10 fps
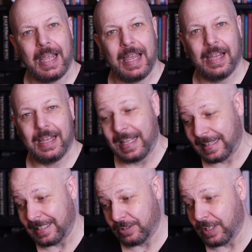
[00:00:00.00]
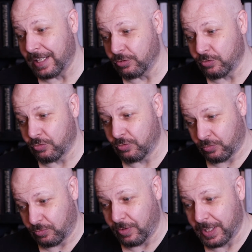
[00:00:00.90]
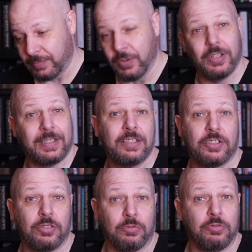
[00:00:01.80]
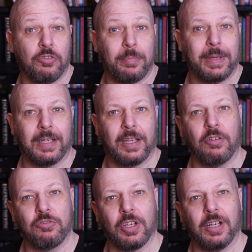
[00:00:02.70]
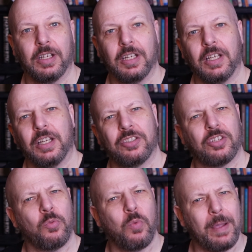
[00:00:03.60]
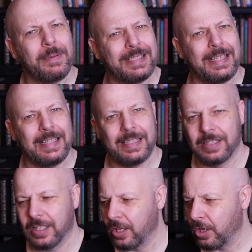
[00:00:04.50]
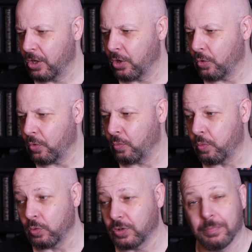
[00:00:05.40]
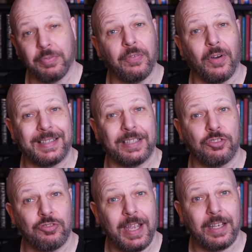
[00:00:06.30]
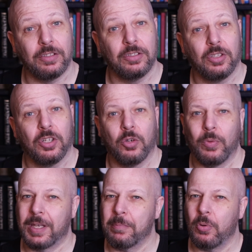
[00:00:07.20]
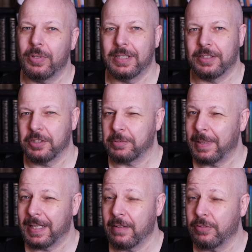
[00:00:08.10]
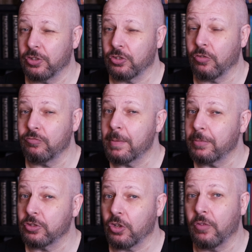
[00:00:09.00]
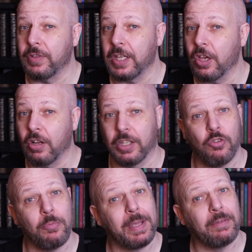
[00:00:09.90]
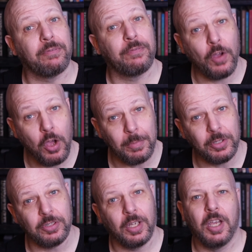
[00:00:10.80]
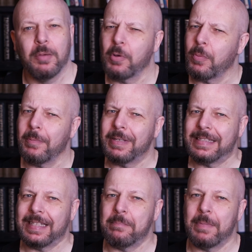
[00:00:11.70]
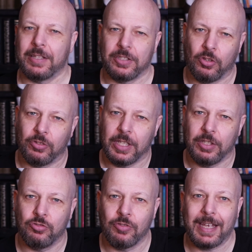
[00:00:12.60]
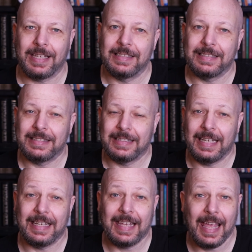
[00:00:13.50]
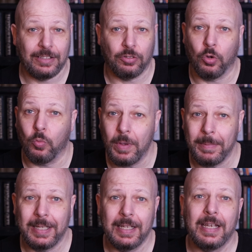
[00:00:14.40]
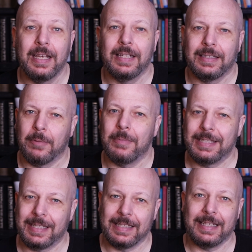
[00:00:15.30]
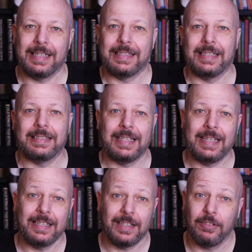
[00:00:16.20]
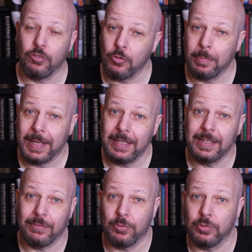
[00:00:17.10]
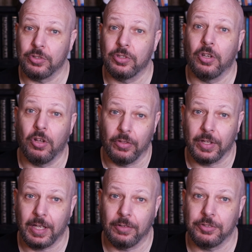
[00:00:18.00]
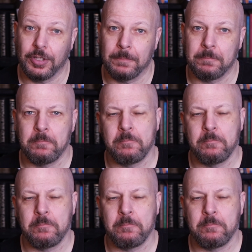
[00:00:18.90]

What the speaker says: And this then transferred into European culture. And so where we see this water-providing dragon, we can point it to as being evidence of remnants of the early European farmers. But when we see myths on the dragon stealing cattle or women, then we see that this is the Indo-European influence on the culture.